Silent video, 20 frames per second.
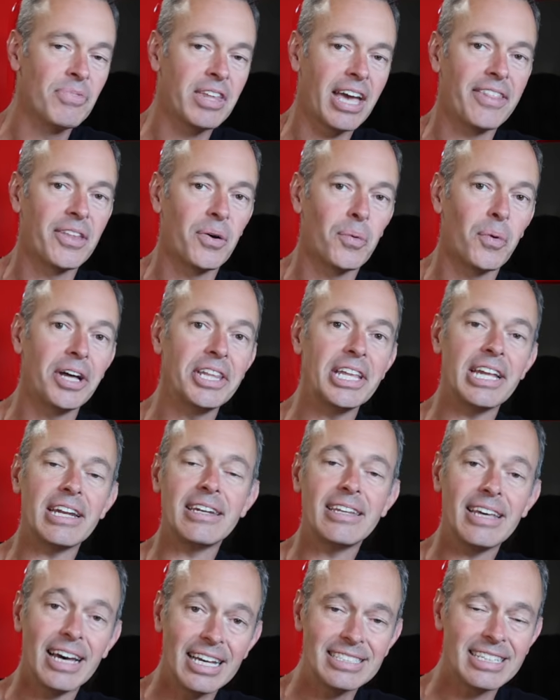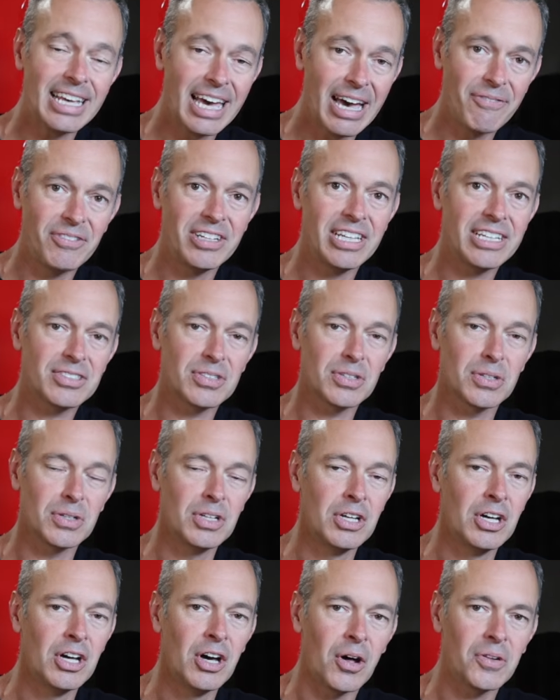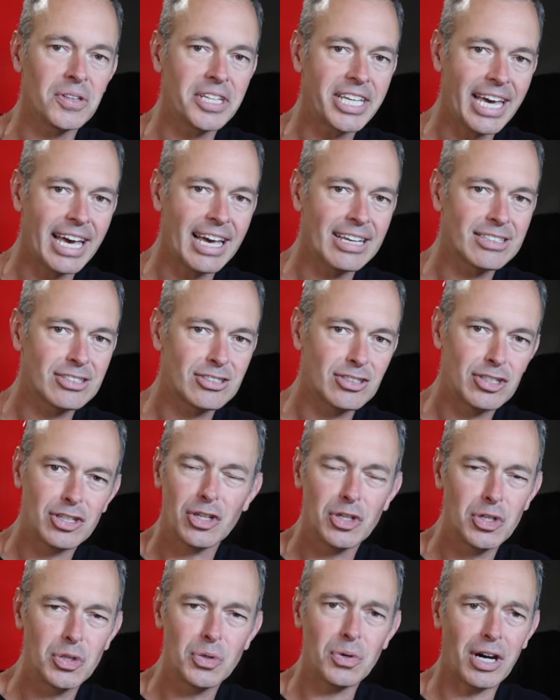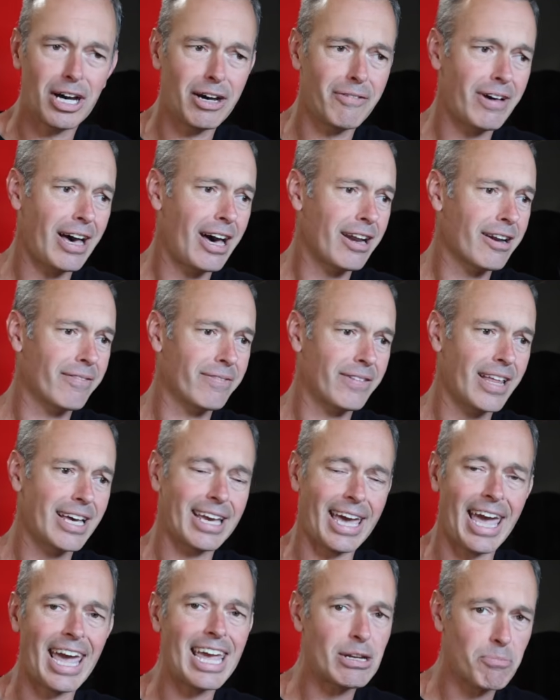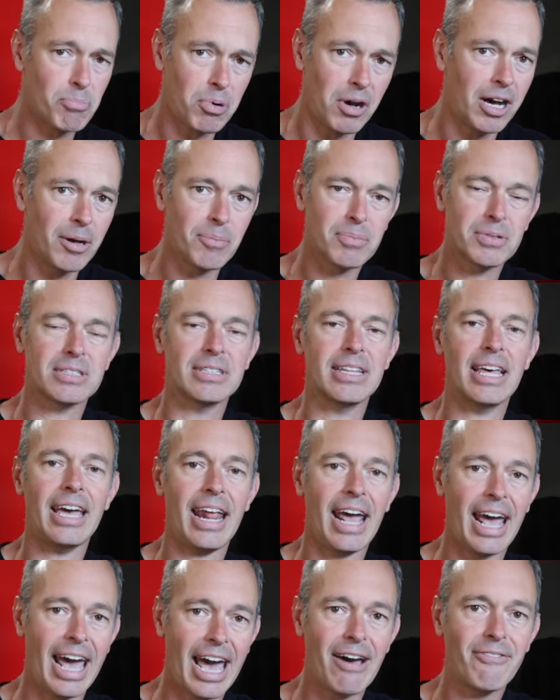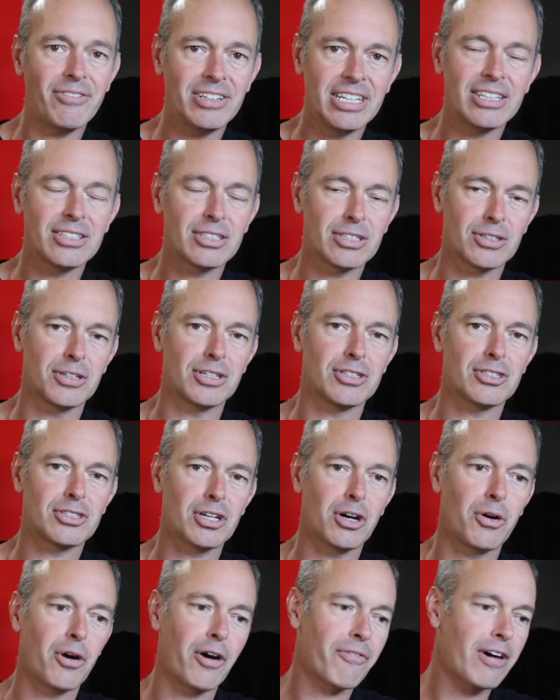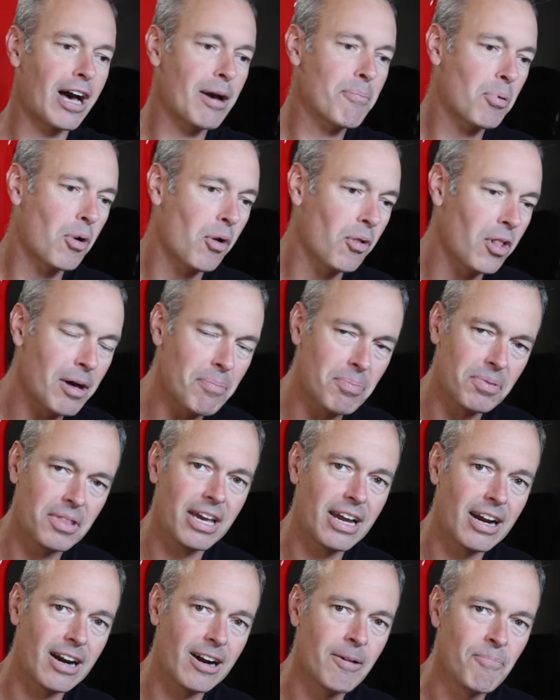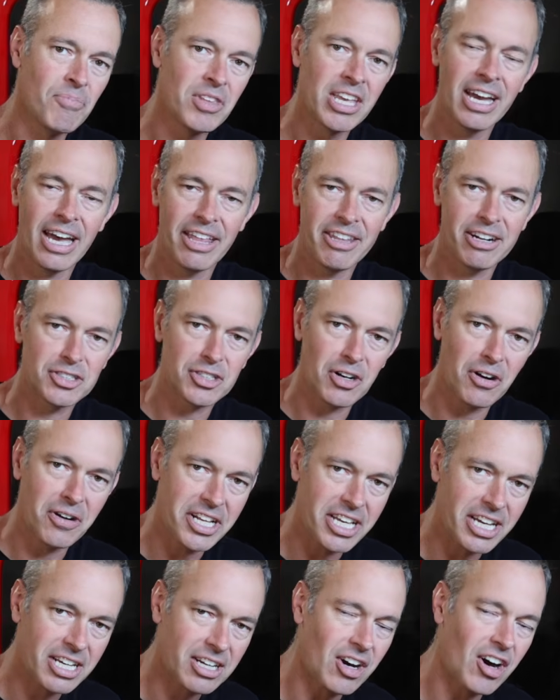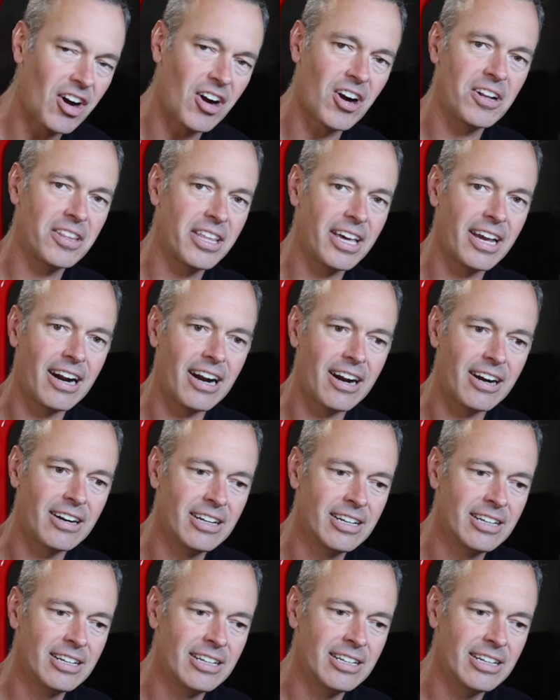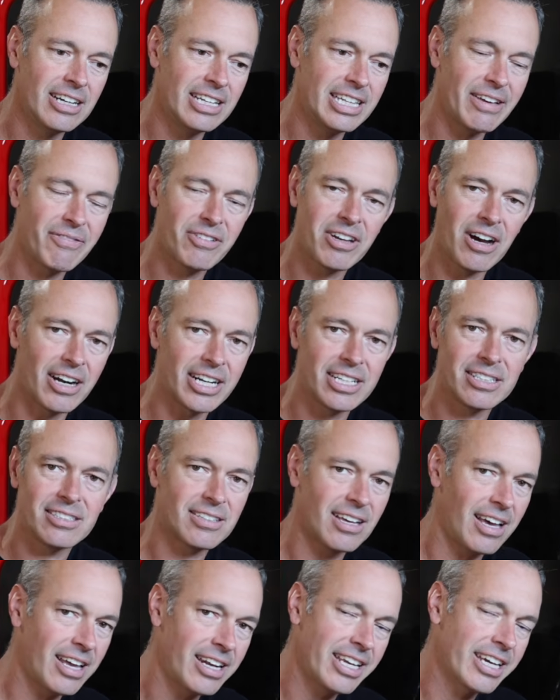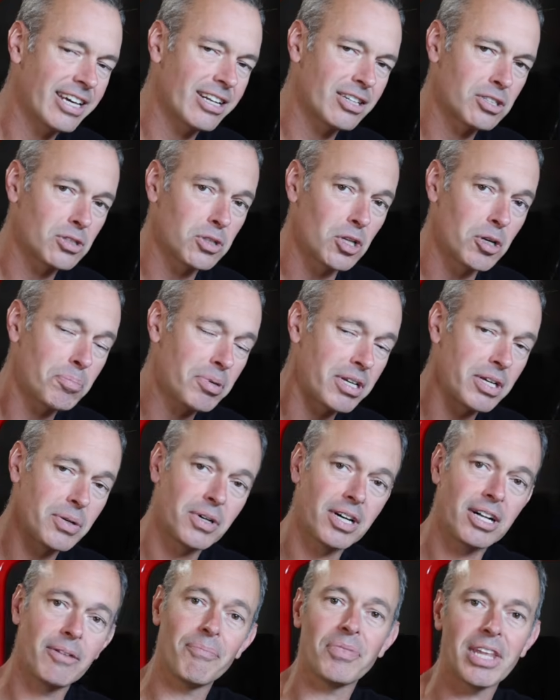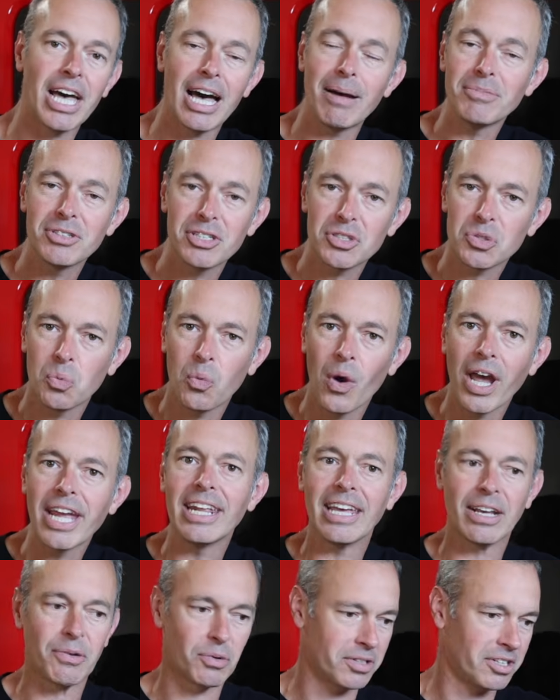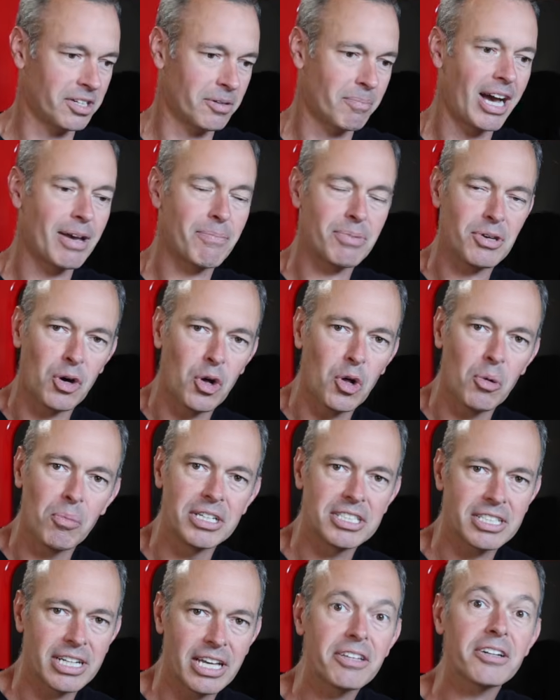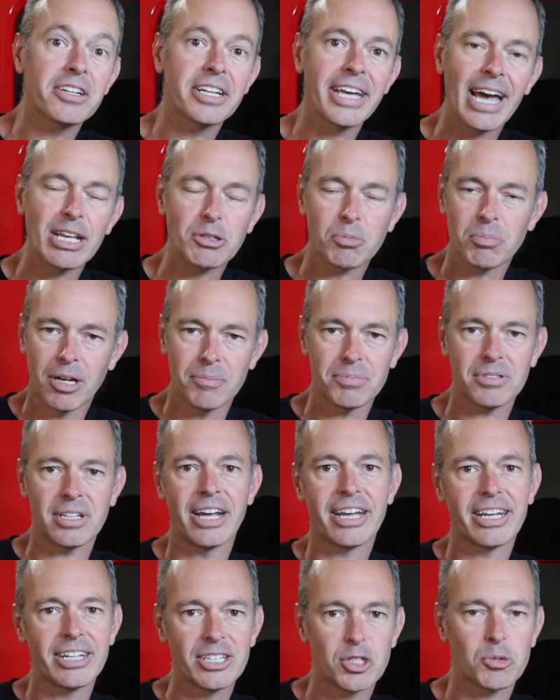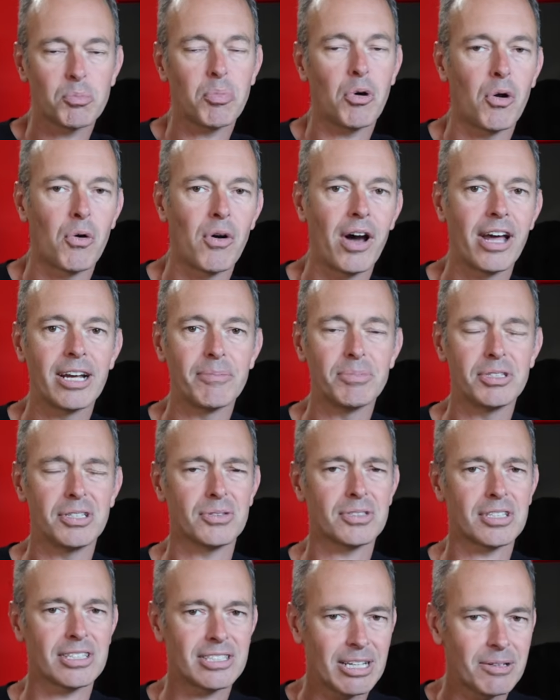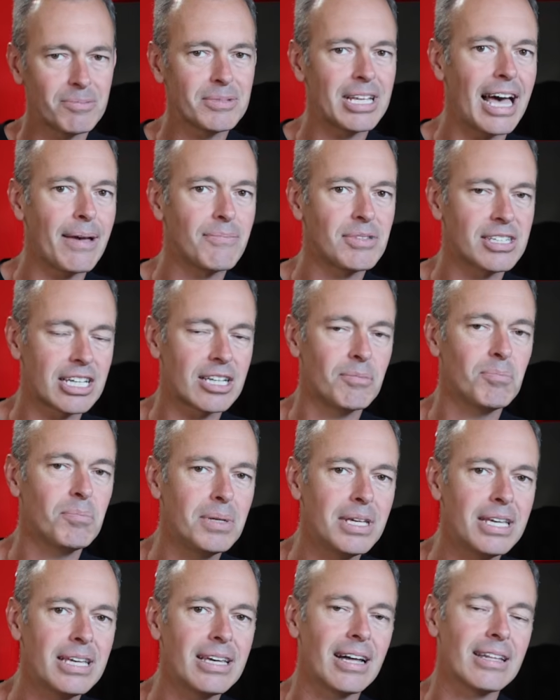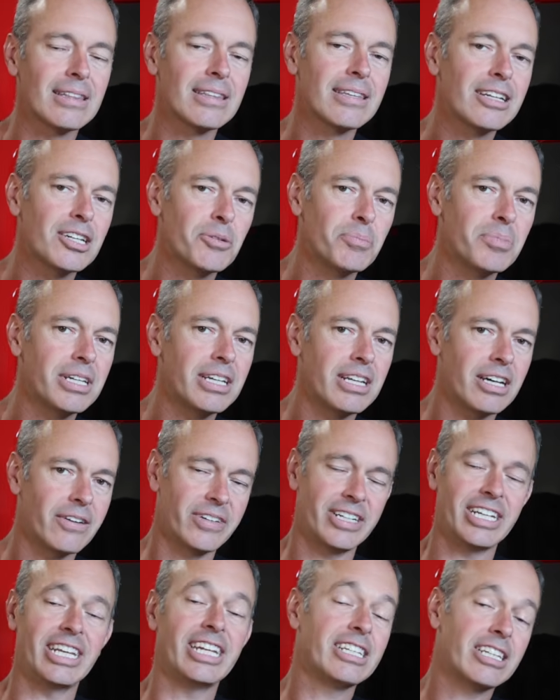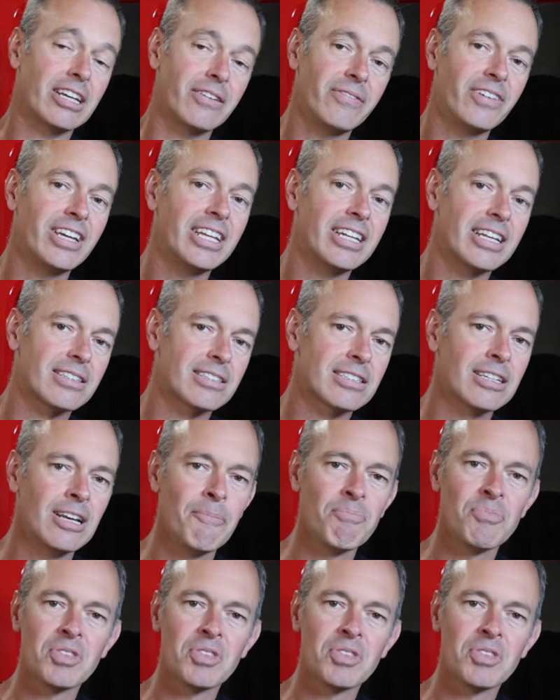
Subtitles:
And the one that does have Diesel only has 2 out of like 8 pumps that have Diesel. And so if I pull up there and there's already a car there and they've gone inside to get a Slurpee, well, I'm just waiting where there might be a whole bunch of other gas pumps that I could just pull right up to. So sometimes it can be a little bit of an inconvenience.